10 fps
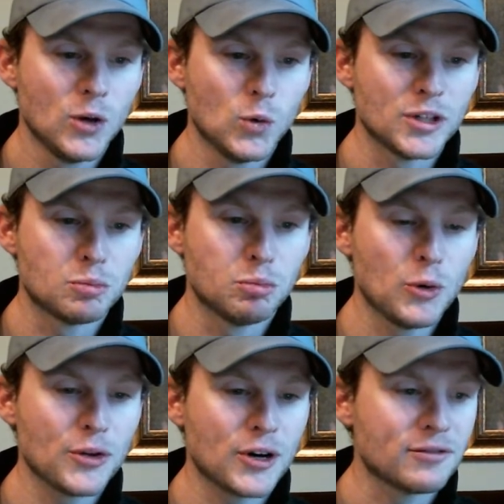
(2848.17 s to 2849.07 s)
which
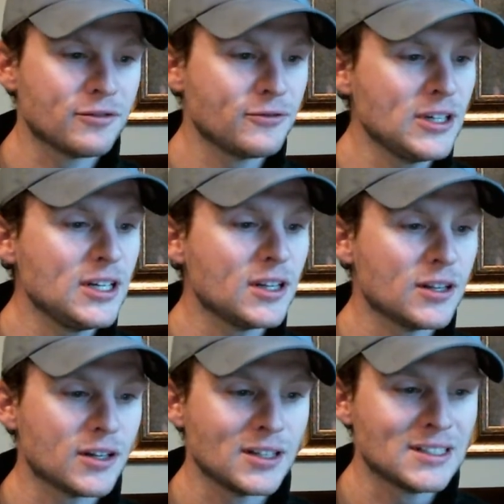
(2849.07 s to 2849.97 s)
both are feeding the
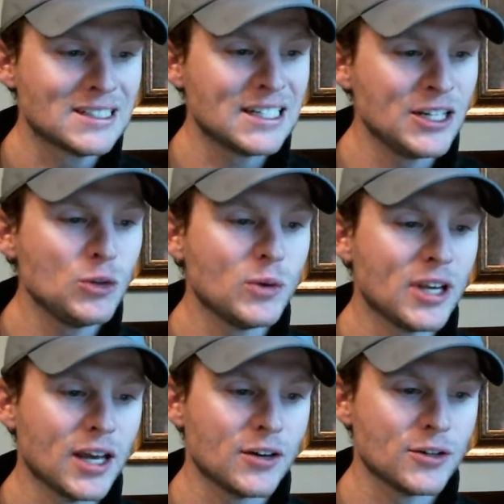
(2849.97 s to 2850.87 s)
continuing
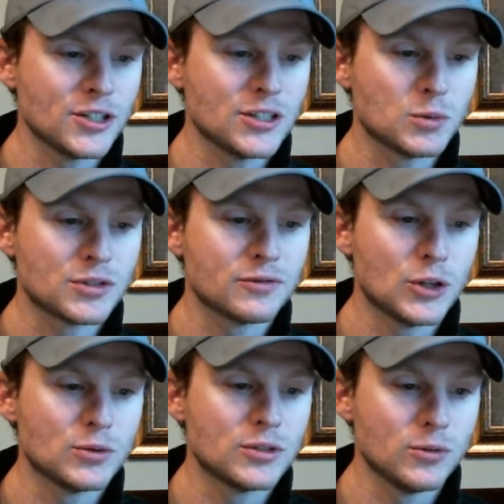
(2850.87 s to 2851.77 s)
energies which
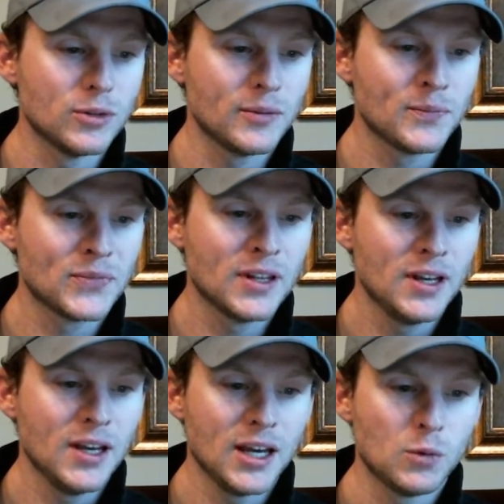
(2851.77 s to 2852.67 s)
flow to it,
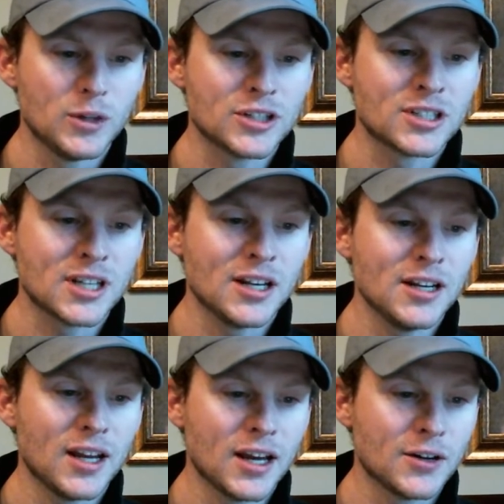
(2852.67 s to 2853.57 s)
and which is
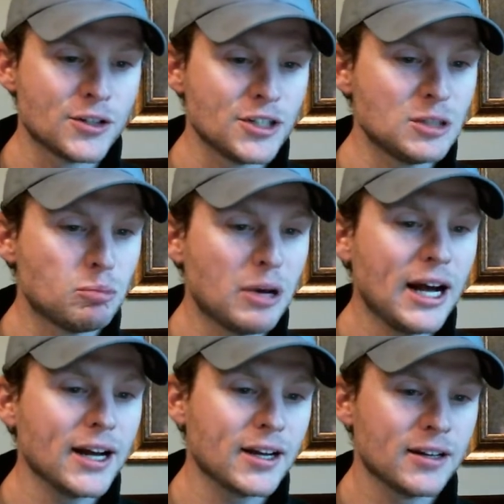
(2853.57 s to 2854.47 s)
sending energies
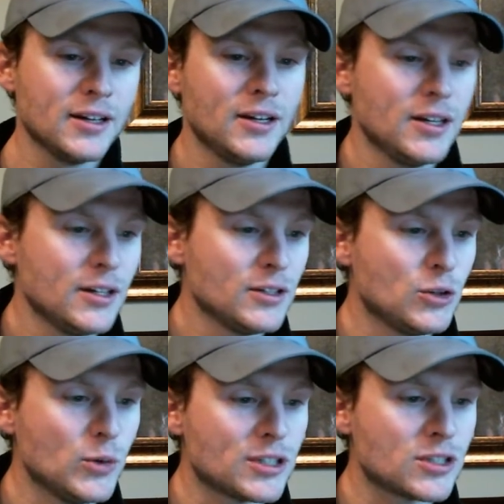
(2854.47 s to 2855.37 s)
back
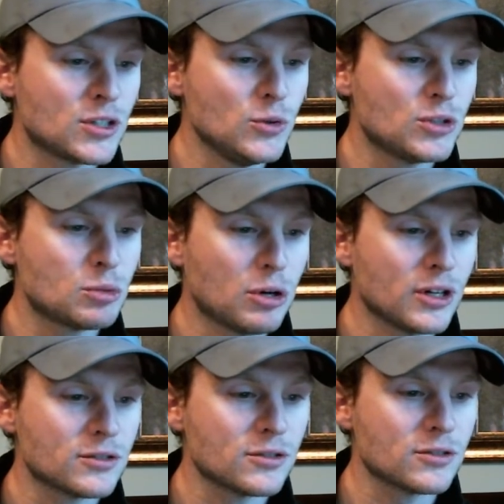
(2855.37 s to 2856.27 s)
to its two
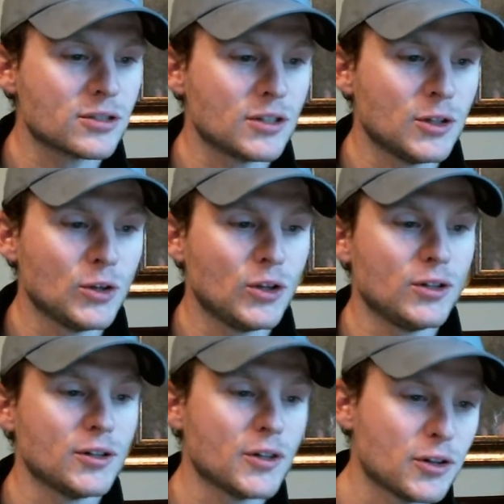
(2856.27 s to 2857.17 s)
sponsors
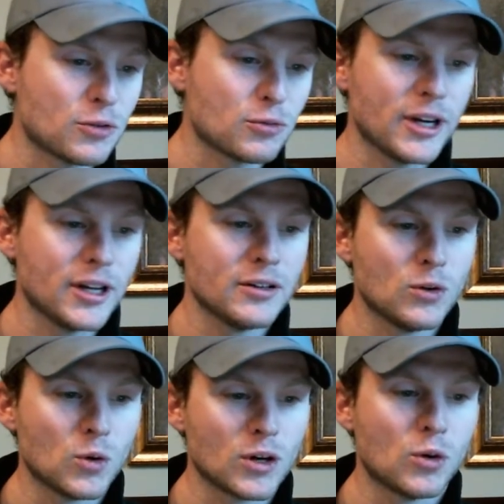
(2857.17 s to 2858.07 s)
along the thread
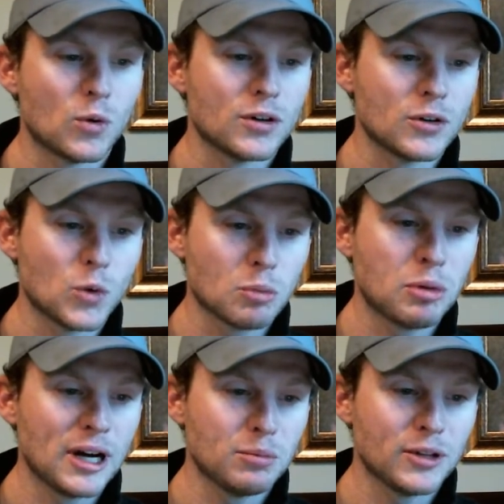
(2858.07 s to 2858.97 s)
or cord or
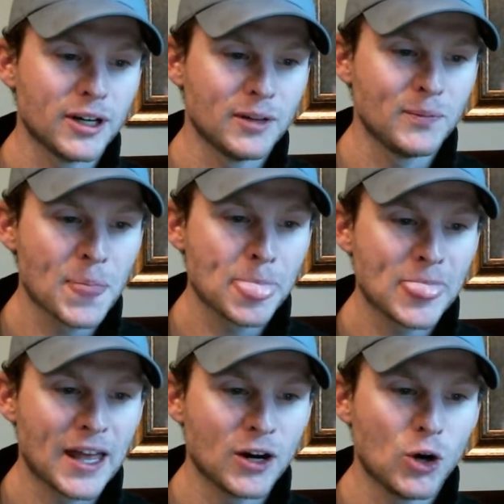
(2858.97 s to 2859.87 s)
pipeline
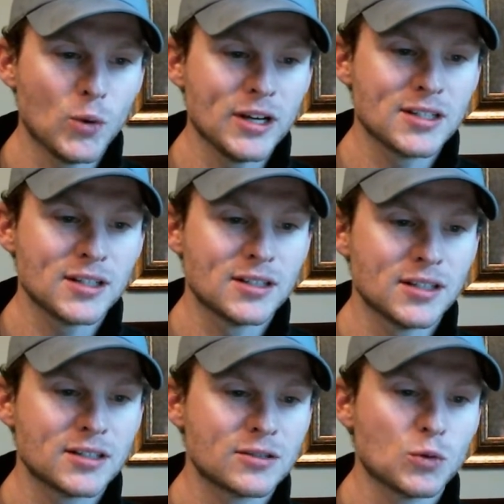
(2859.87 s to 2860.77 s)
that always
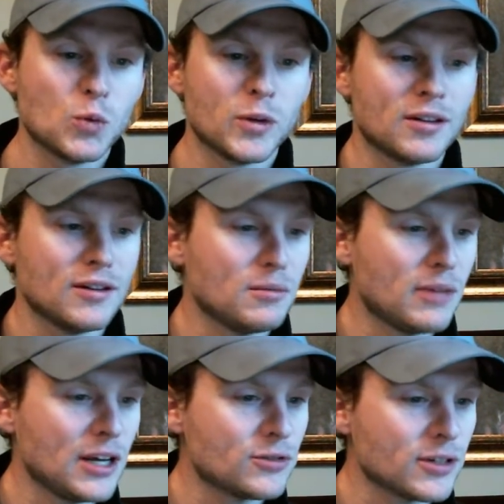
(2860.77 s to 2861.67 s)
exists within the
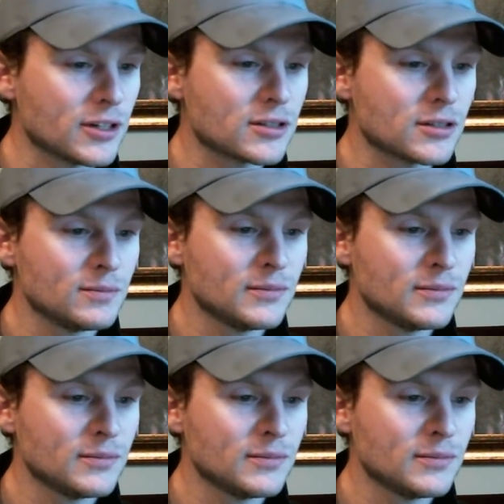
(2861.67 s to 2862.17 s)
matrix.